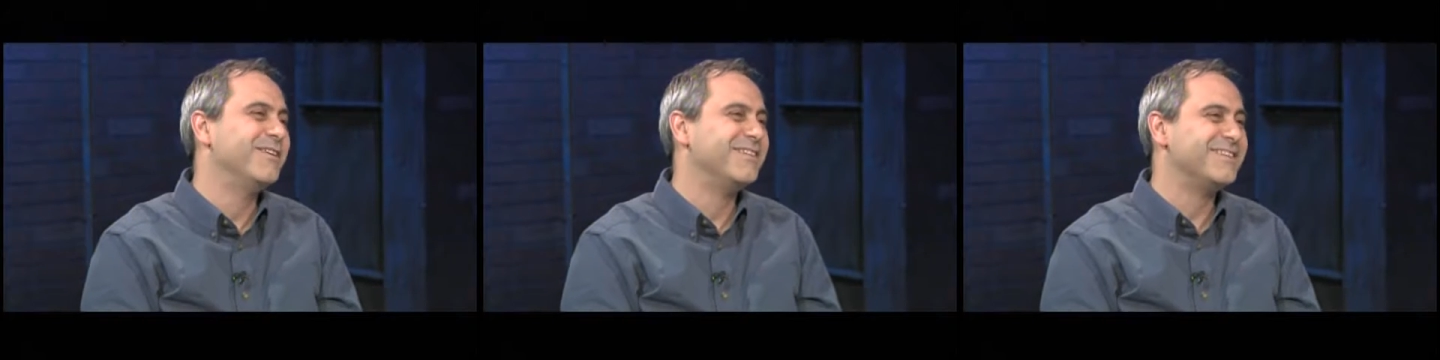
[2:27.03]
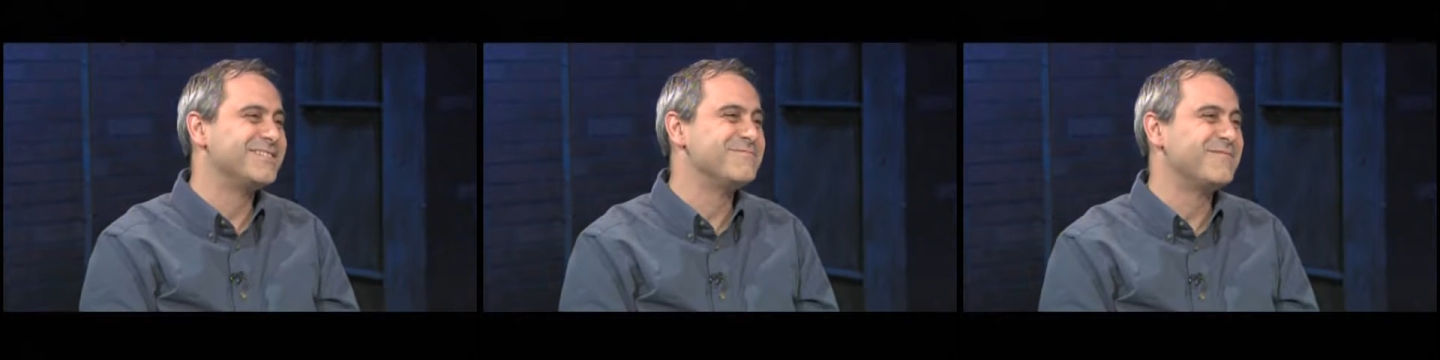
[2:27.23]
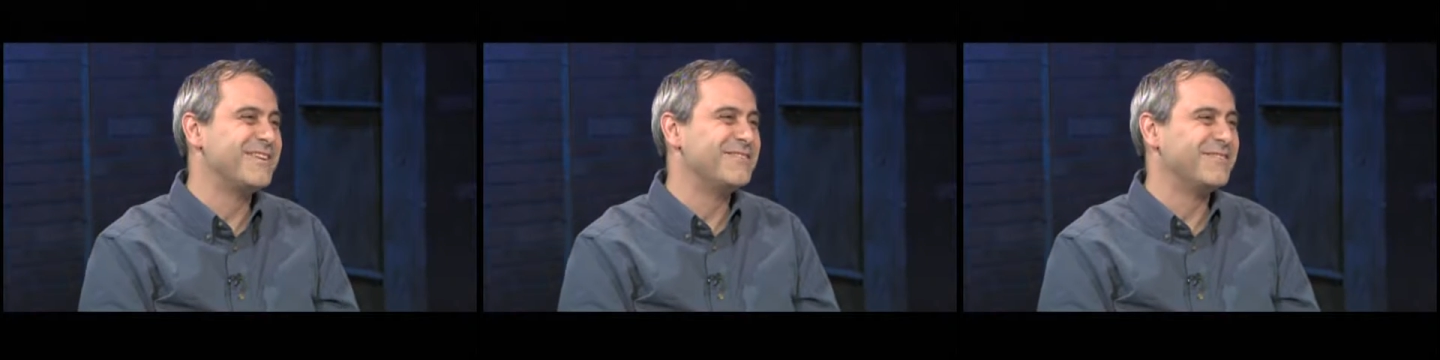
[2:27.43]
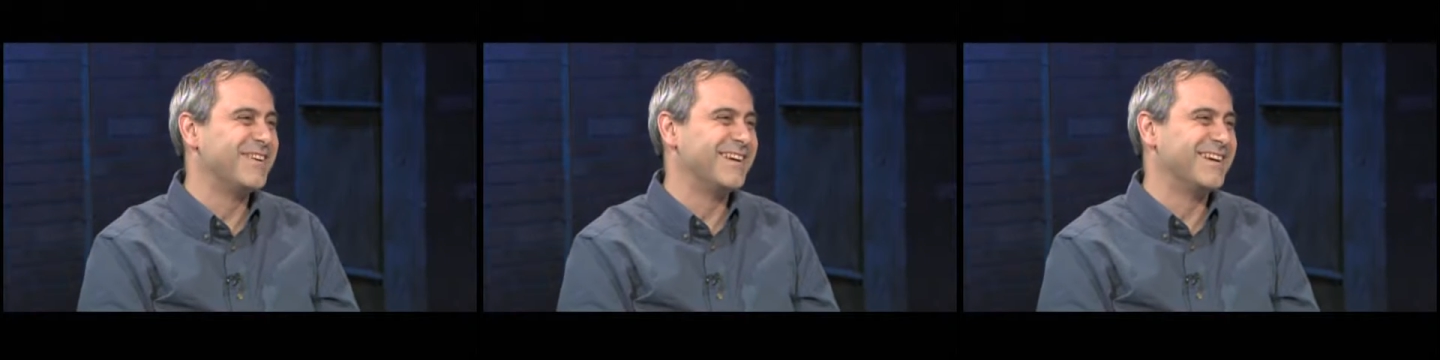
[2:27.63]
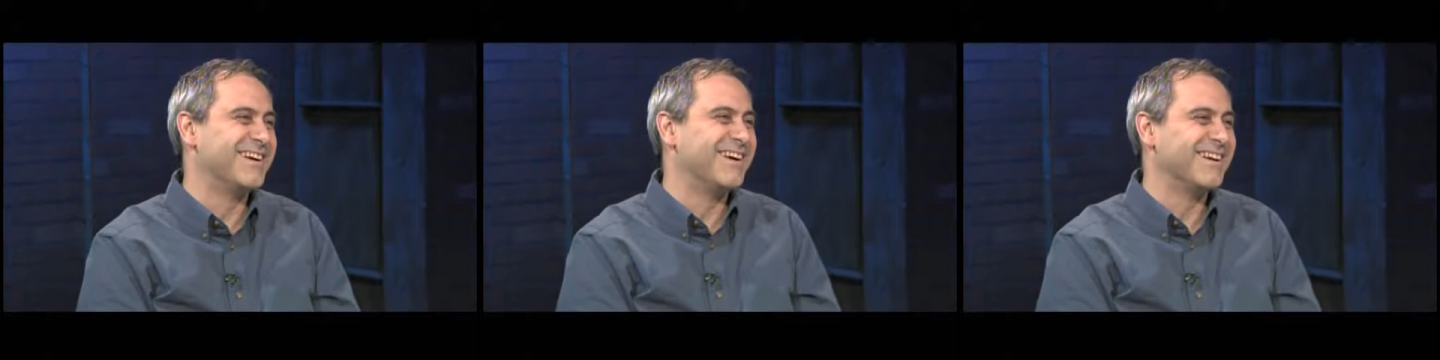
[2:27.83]
it's pretty
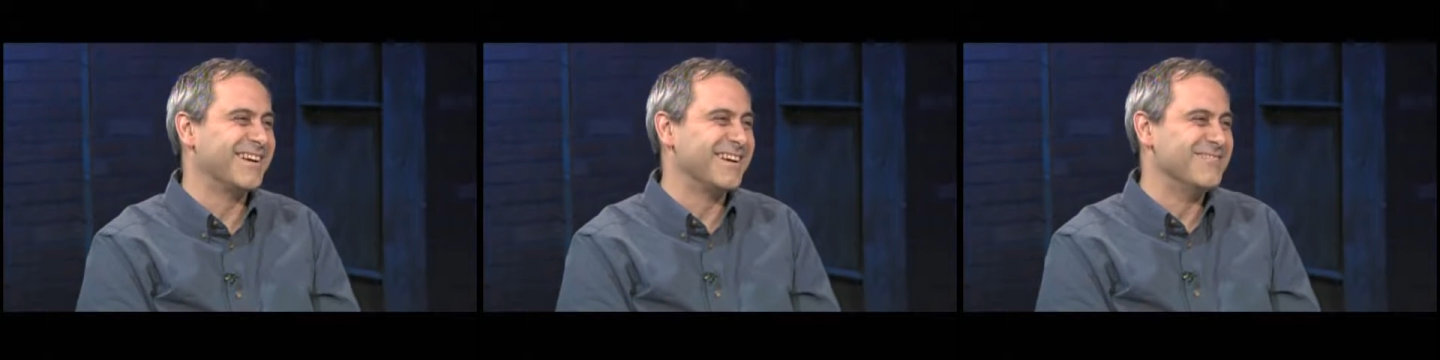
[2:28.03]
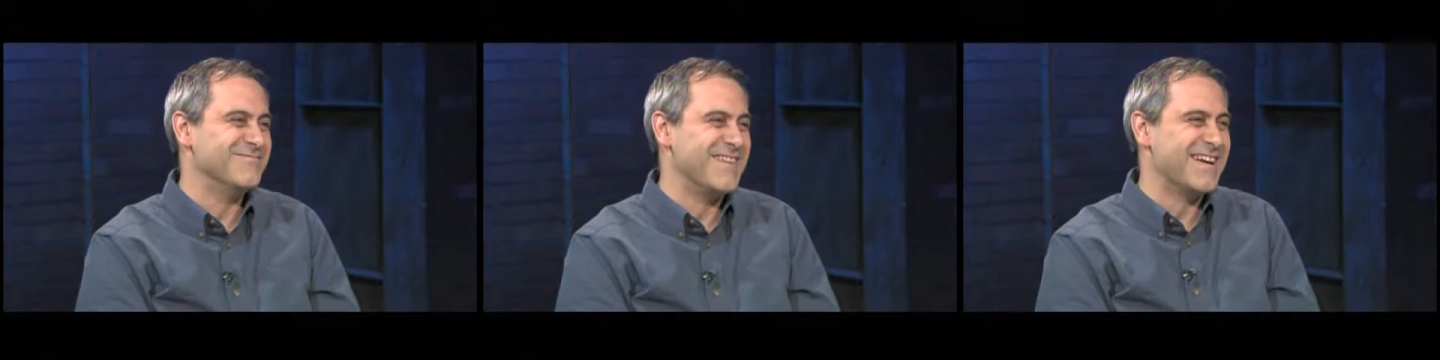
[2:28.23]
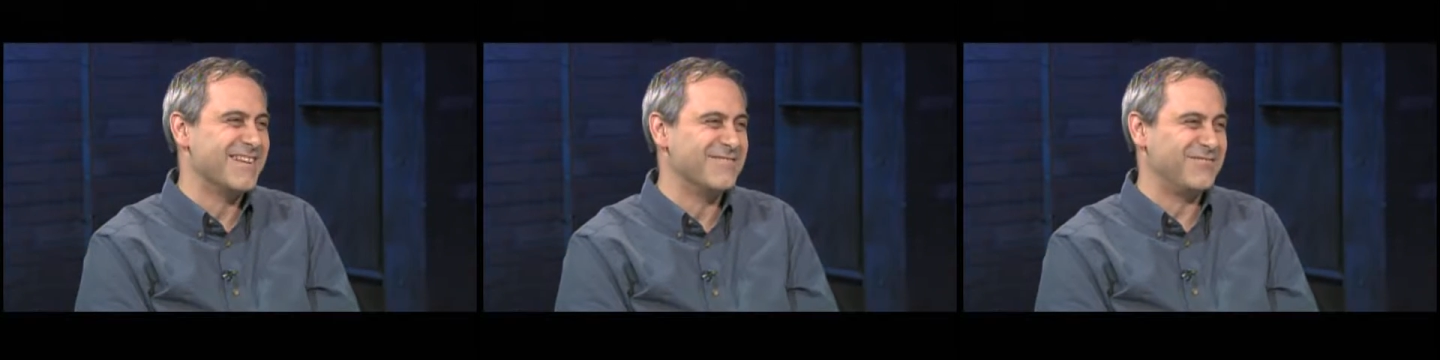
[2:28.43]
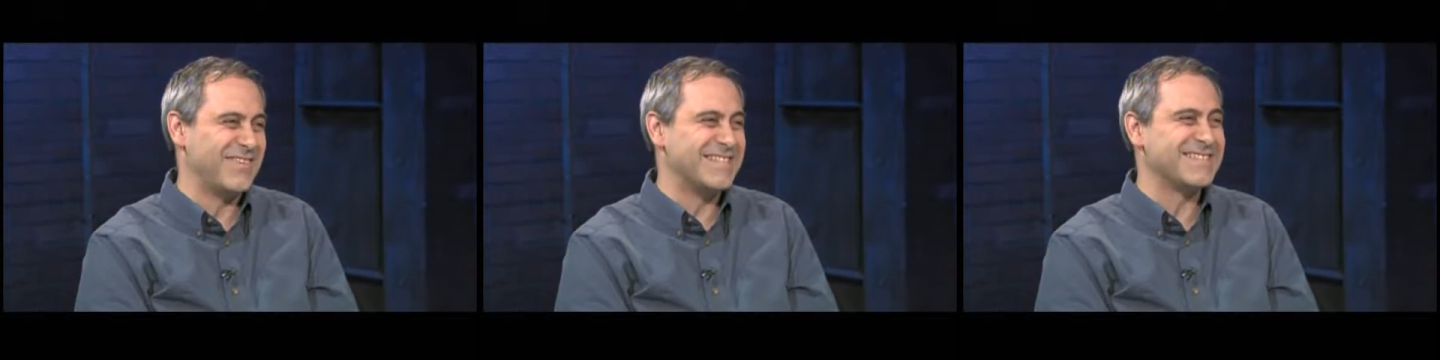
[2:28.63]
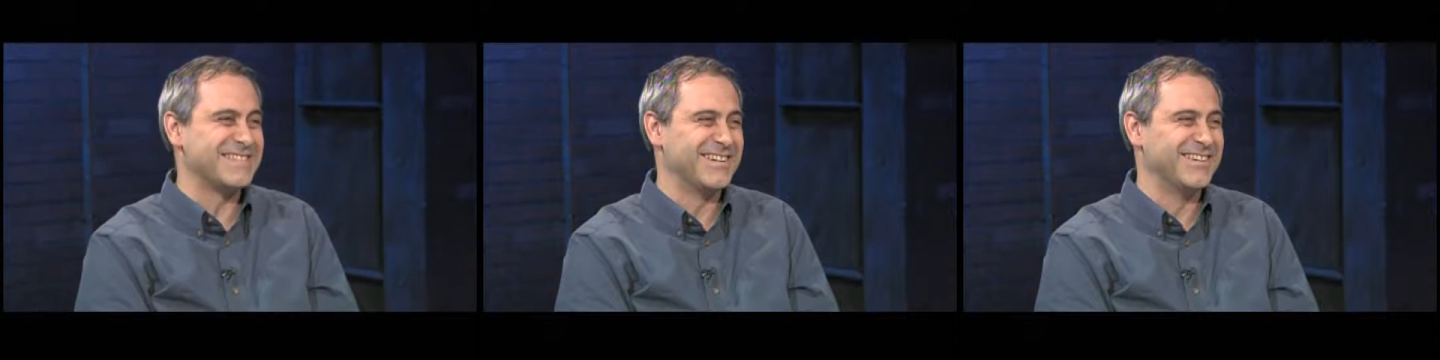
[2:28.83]
funny calling it a
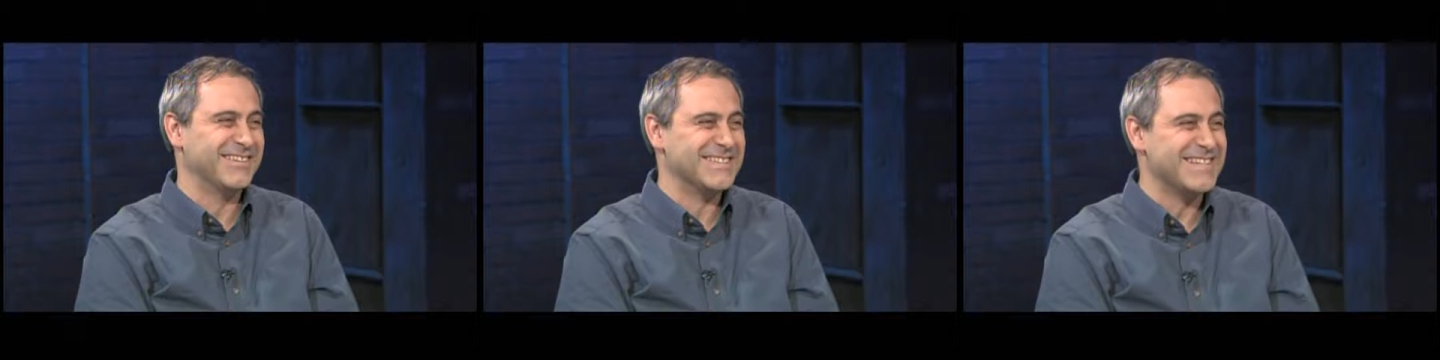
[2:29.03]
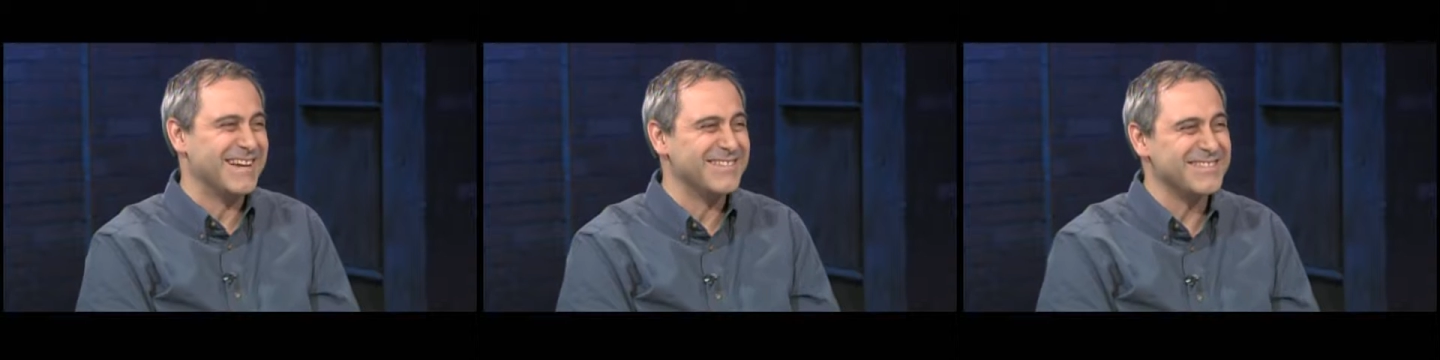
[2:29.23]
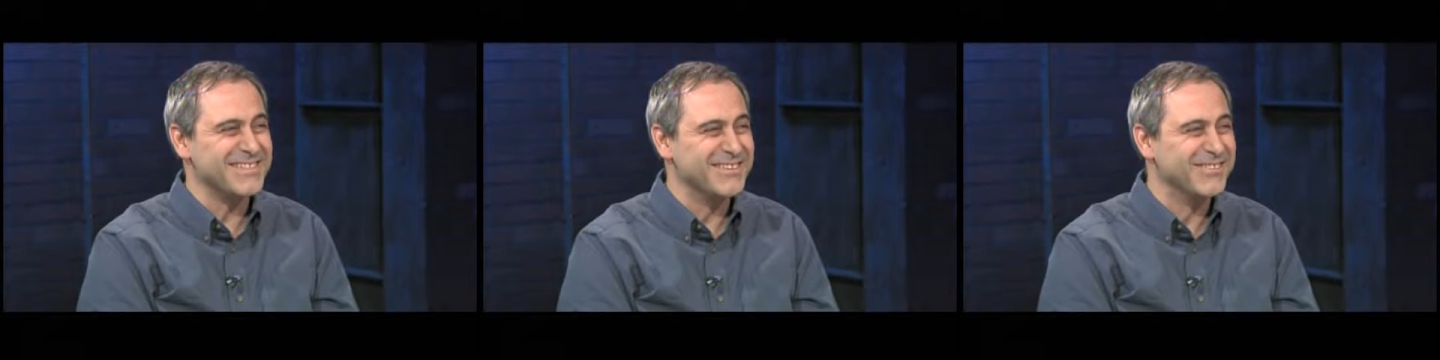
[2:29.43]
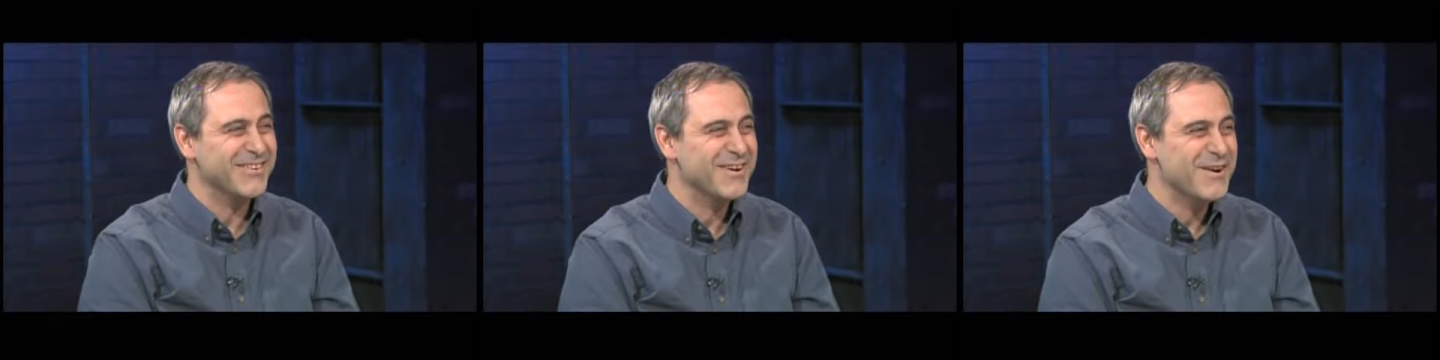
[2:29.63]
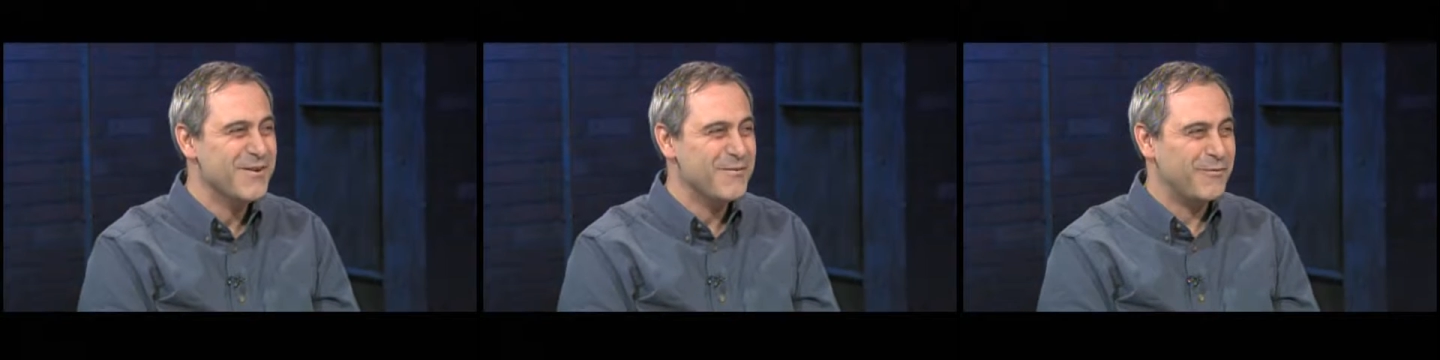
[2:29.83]
manifesto. It sounds so
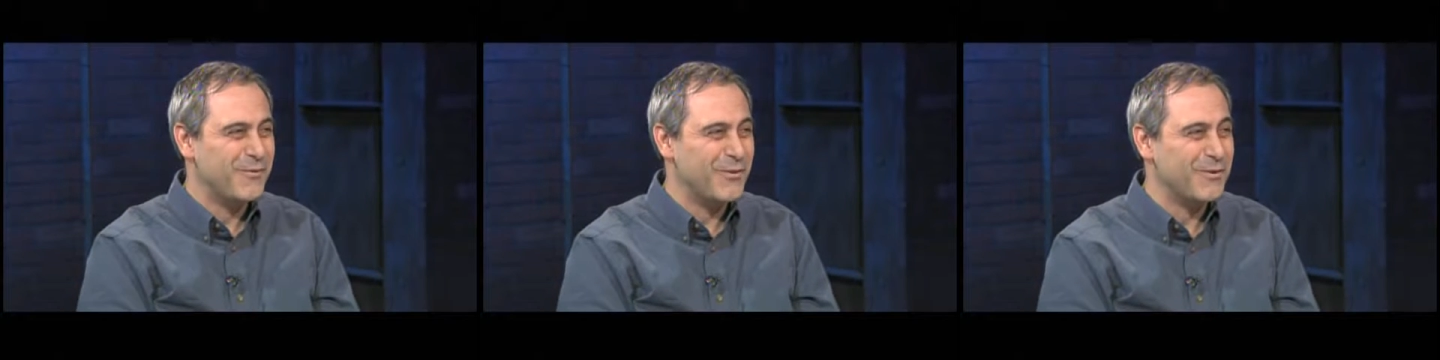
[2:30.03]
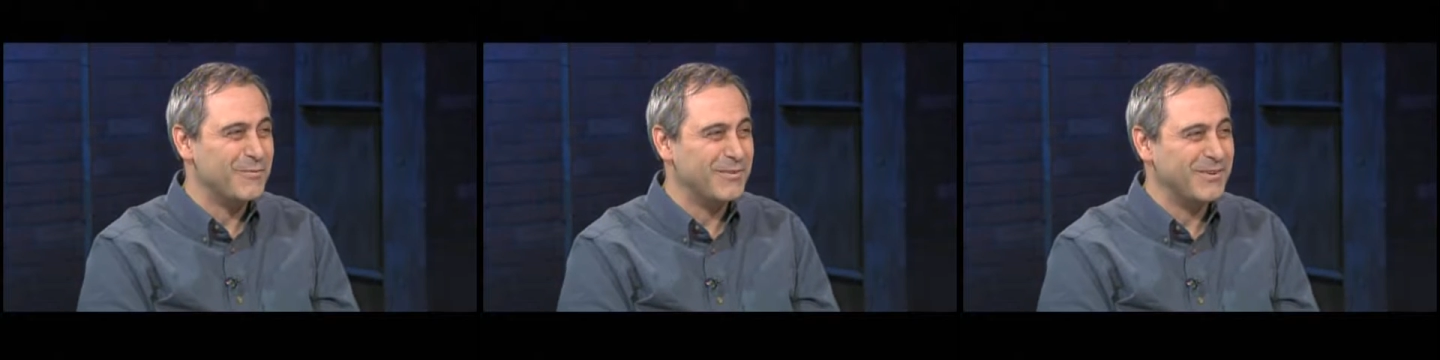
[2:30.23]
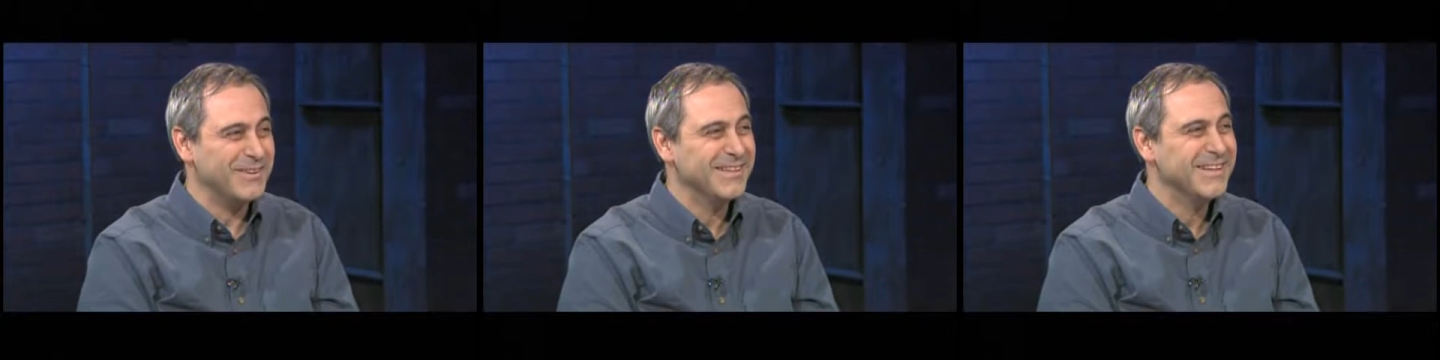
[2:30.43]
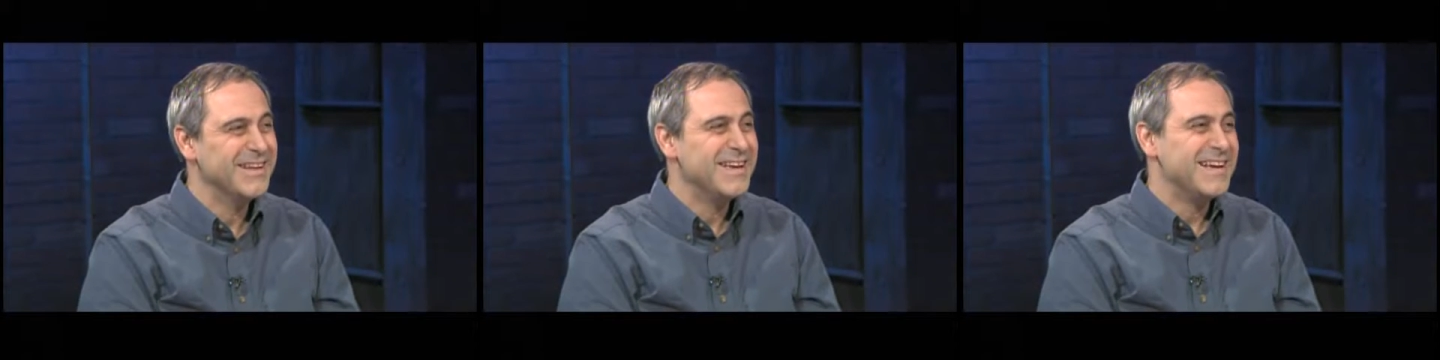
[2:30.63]
formal.